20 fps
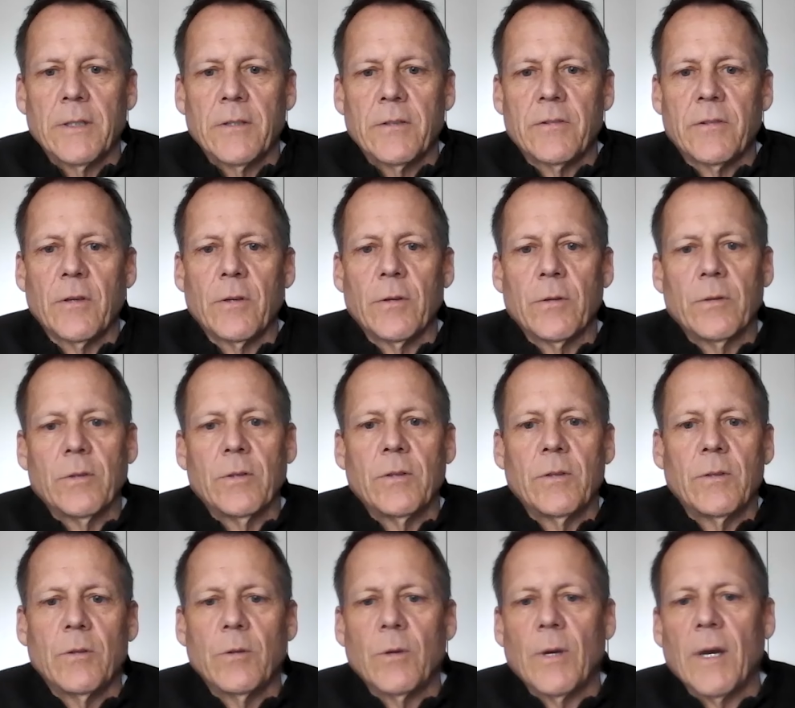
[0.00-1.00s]
So
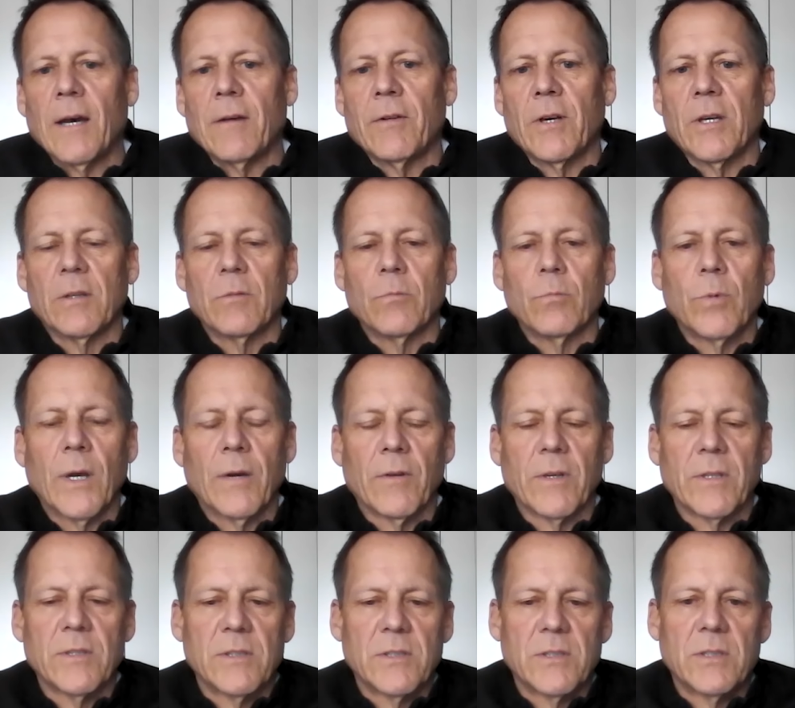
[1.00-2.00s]
you have a, we
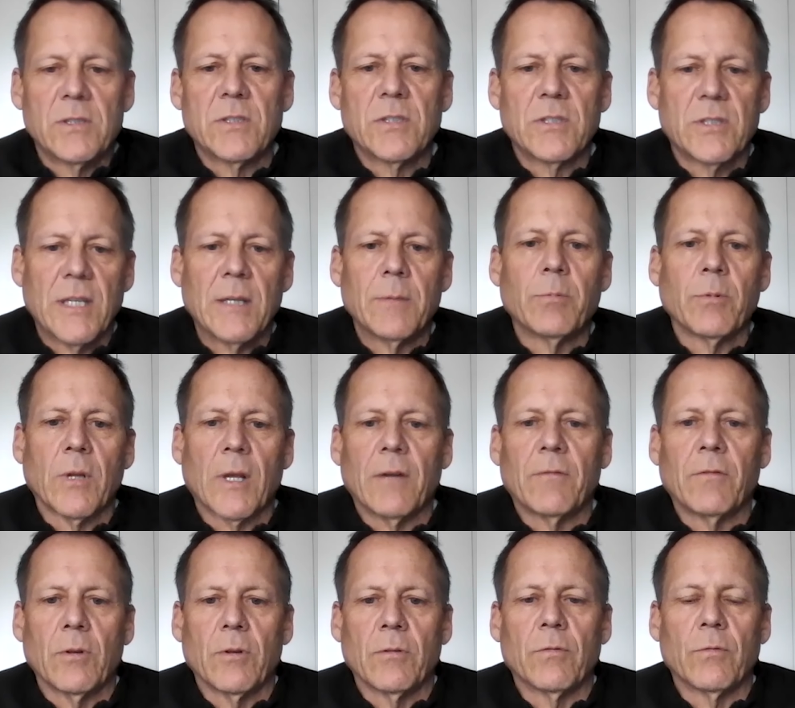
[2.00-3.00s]
have a steep
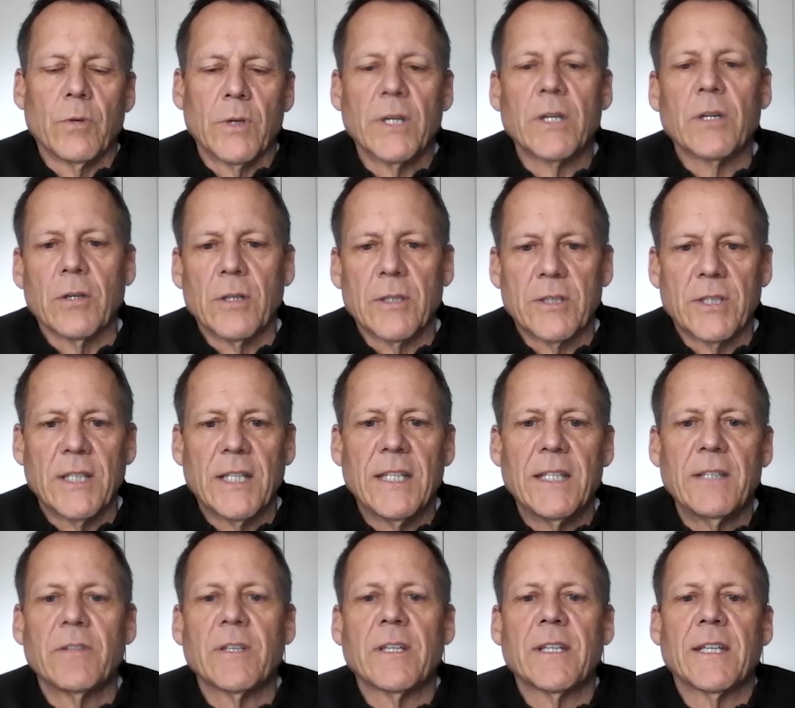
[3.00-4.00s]
level of rigor to
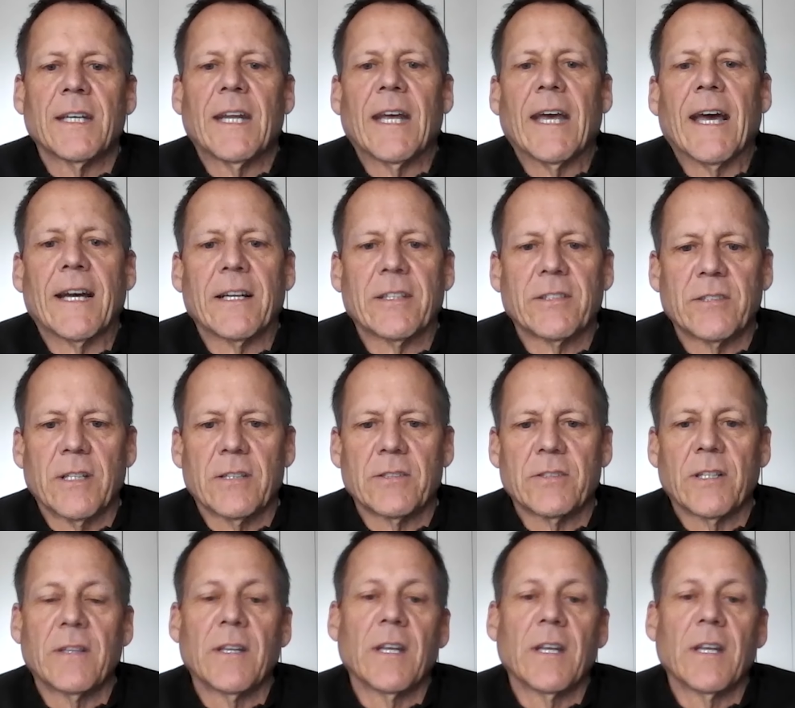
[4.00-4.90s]
even get access.